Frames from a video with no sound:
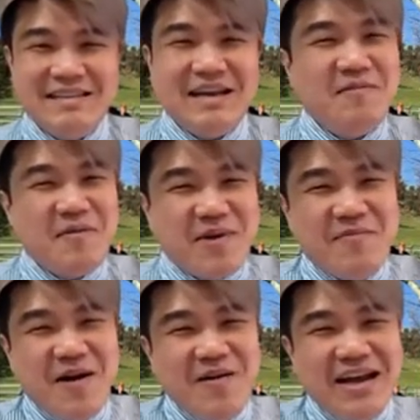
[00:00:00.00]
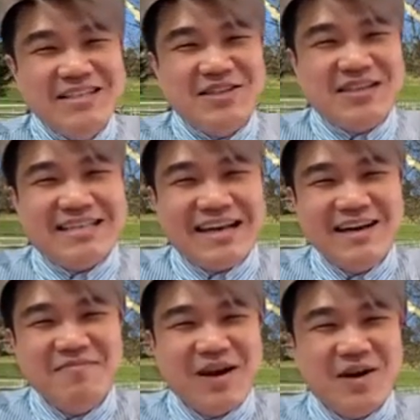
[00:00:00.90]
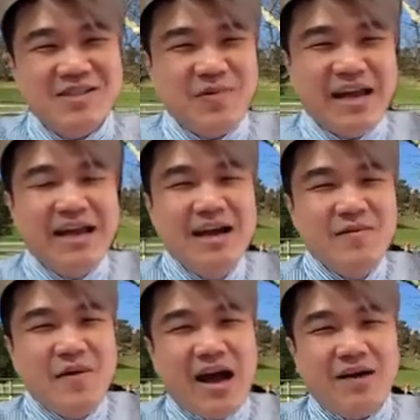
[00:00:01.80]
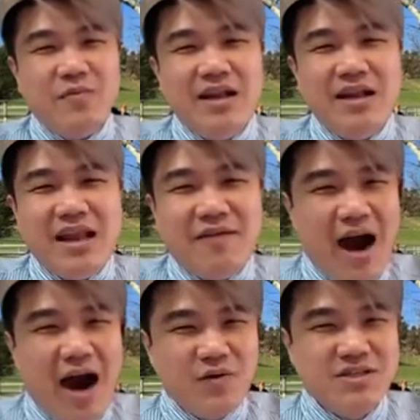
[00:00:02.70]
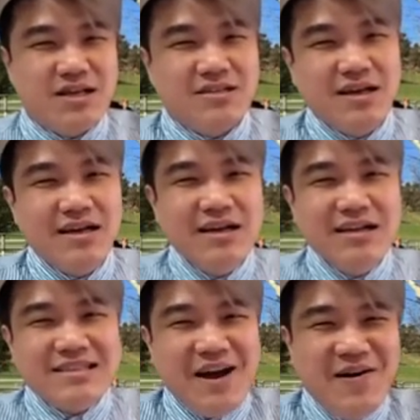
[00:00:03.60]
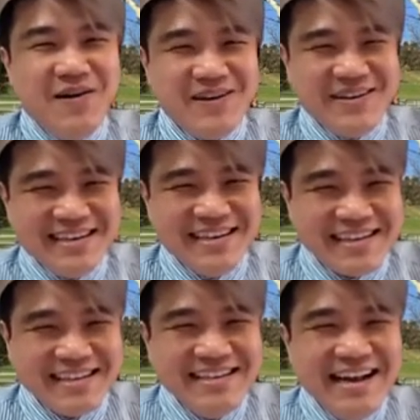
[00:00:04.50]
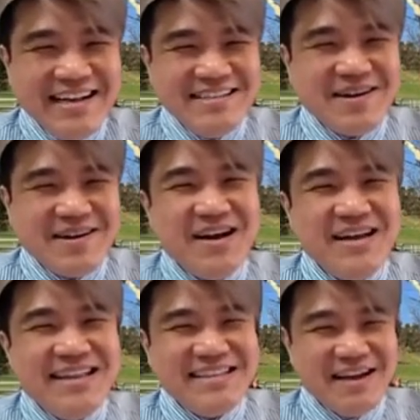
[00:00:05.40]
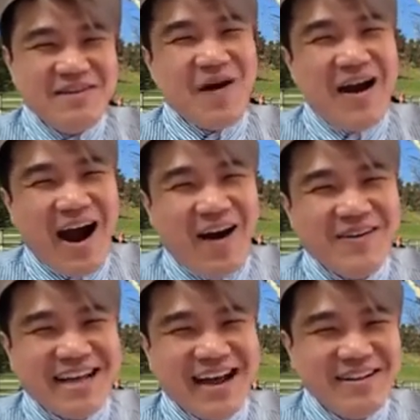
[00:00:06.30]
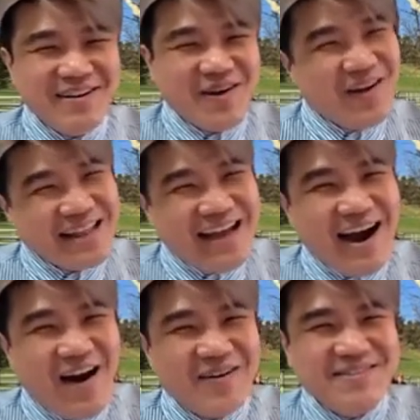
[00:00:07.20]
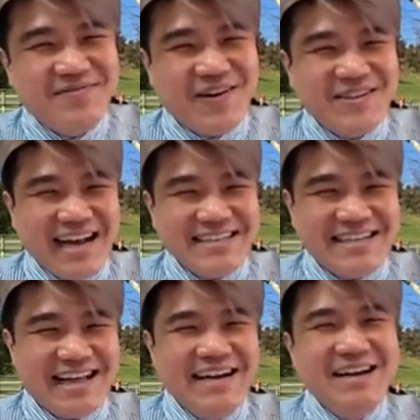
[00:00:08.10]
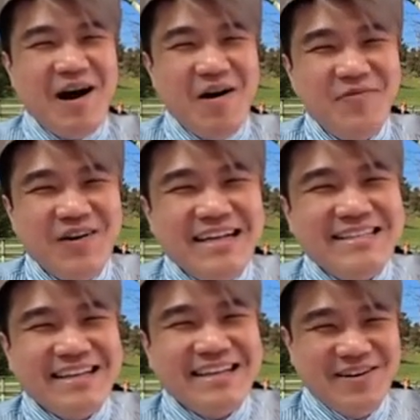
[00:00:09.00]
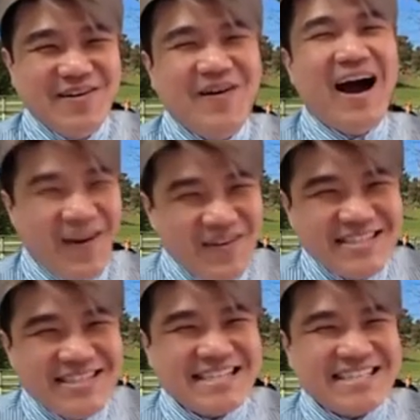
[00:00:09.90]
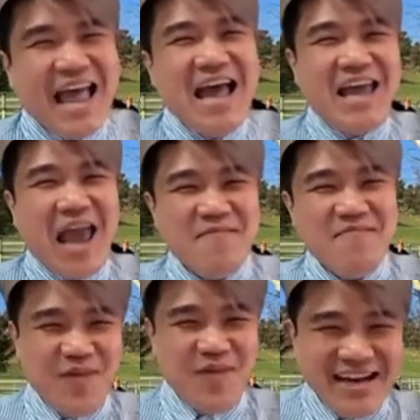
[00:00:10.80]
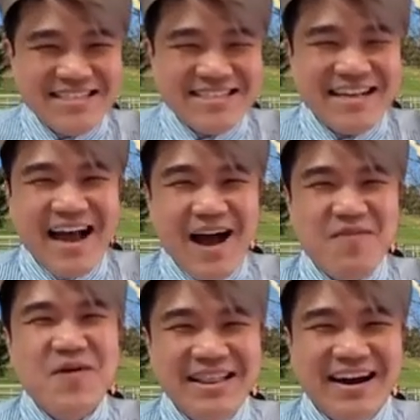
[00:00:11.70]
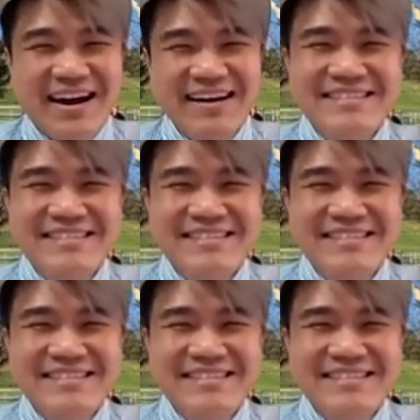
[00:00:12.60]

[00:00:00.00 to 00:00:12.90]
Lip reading: That would be very interesting, because we love houses. So we need Great House and also a Lighthouse for Saturday. Hopefully that 2 houses can bring us a winner.